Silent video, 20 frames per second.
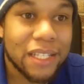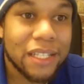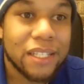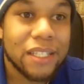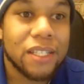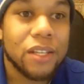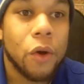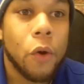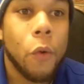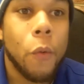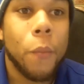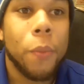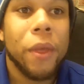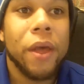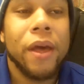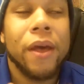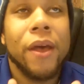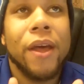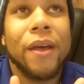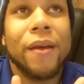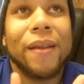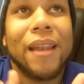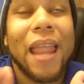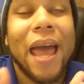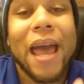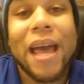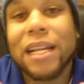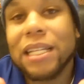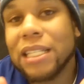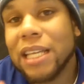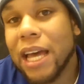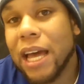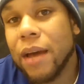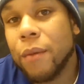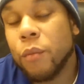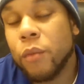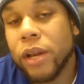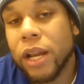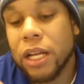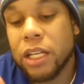And so last
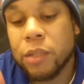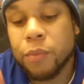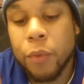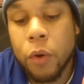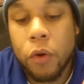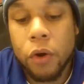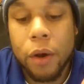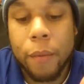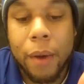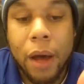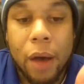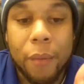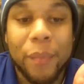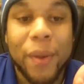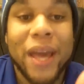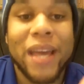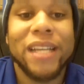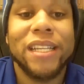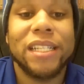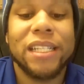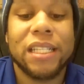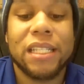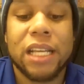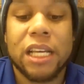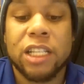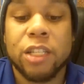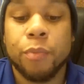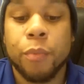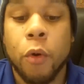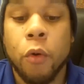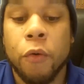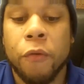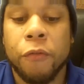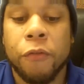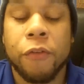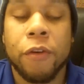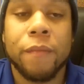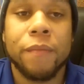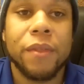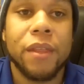time when I spoke about patience, I spoke
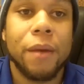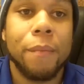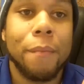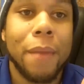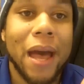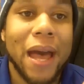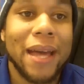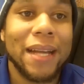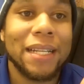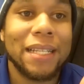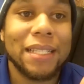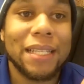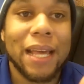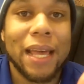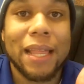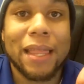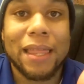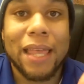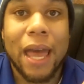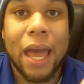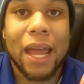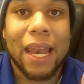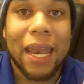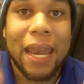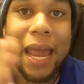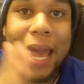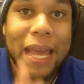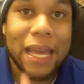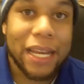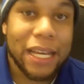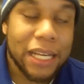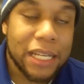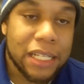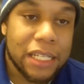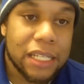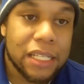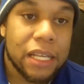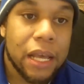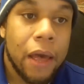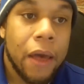from the mindset that,
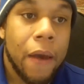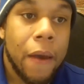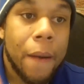ladies,